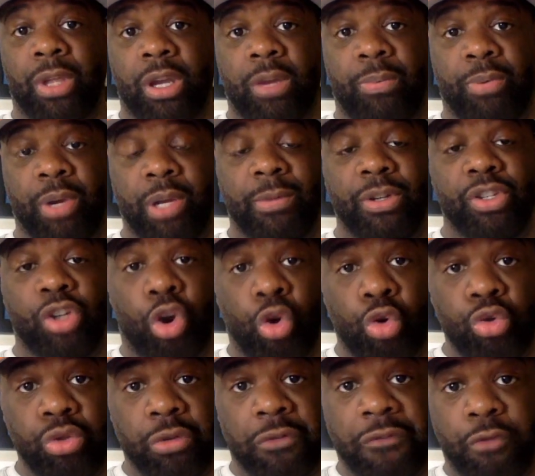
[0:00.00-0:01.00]
Pretty much
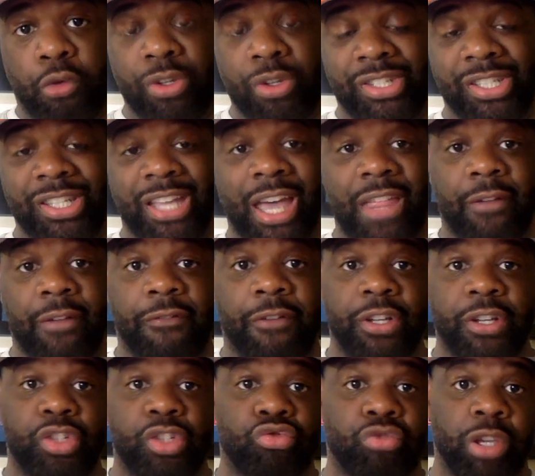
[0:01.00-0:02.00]
hold the fort together for
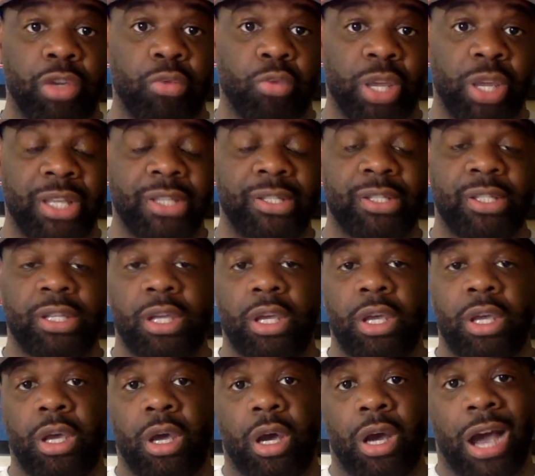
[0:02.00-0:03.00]
these 3 weeks.
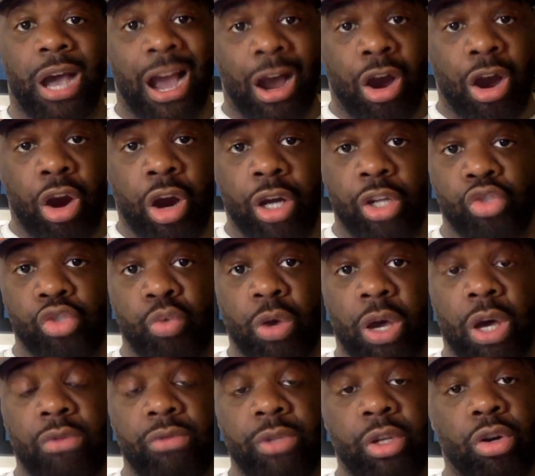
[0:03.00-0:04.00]
Our heart as
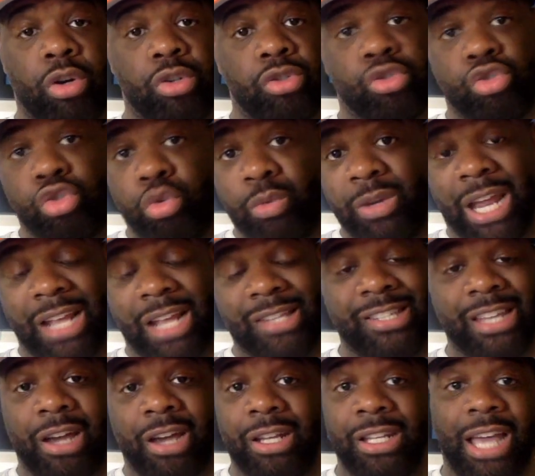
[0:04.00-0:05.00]
well. Then also, too, we got to
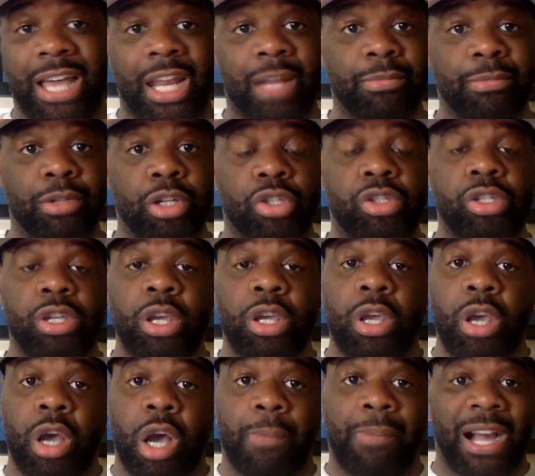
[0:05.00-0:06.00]
see how the lineup looks,
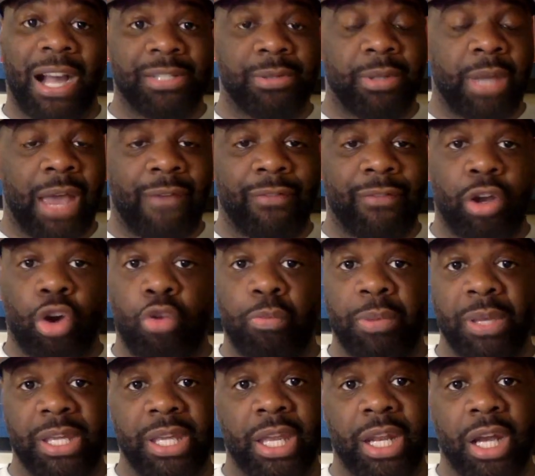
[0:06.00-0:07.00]
possibly having OB
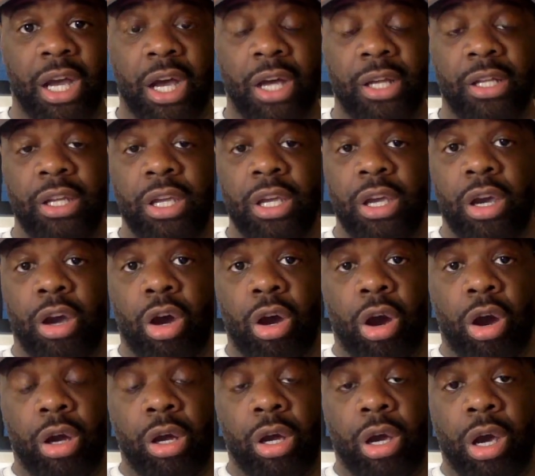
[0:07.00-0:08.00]
and
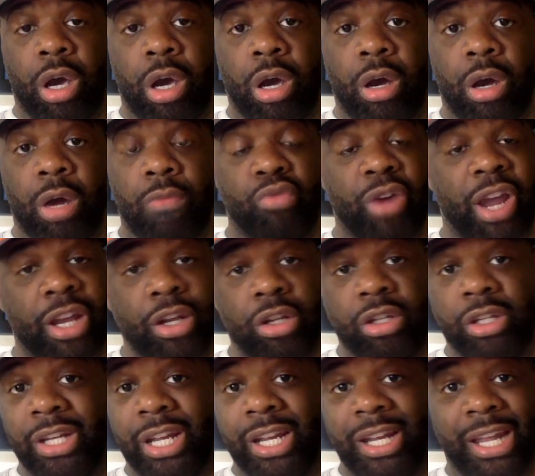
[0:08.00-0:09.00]

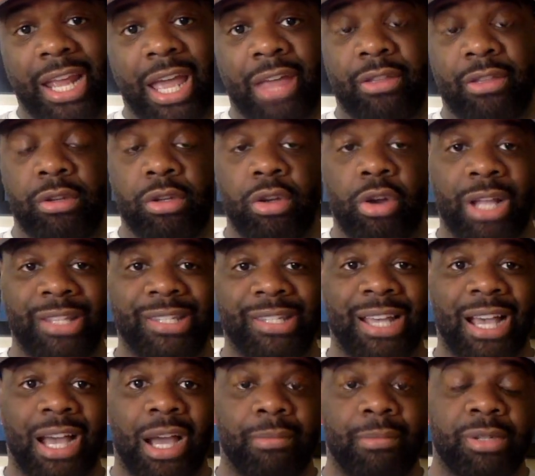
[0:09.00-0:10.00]
Randall in it together, you know, at
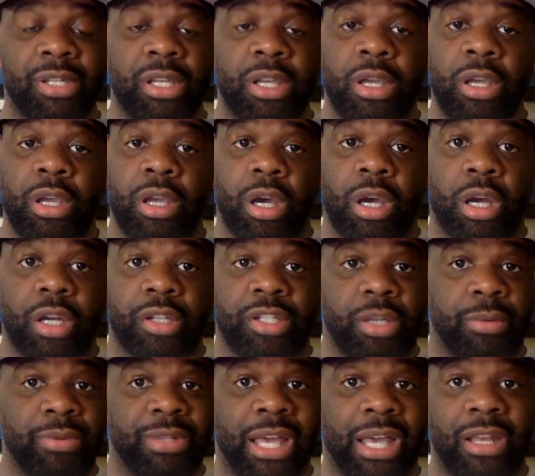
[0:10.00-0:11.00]
times, to
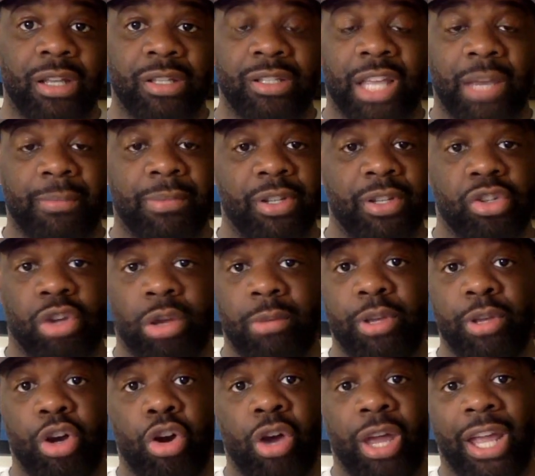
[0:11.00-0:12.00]
see what that looks like. But it's going to be
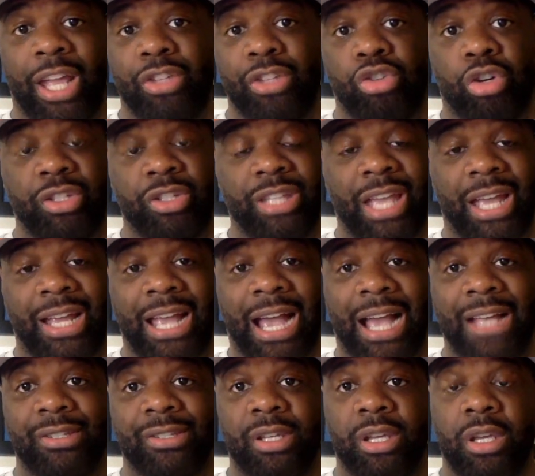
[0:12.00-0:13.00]
all hands on deck,
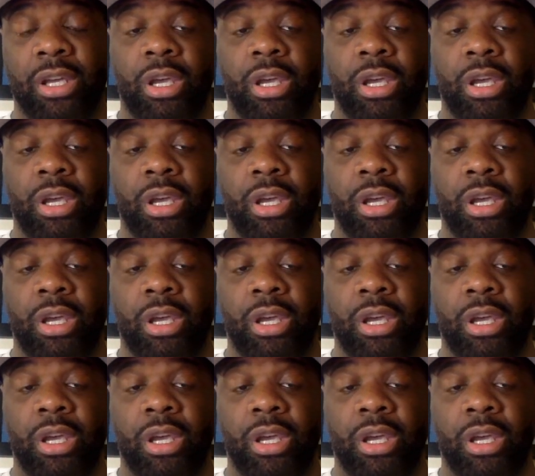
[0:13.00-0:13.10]
guys.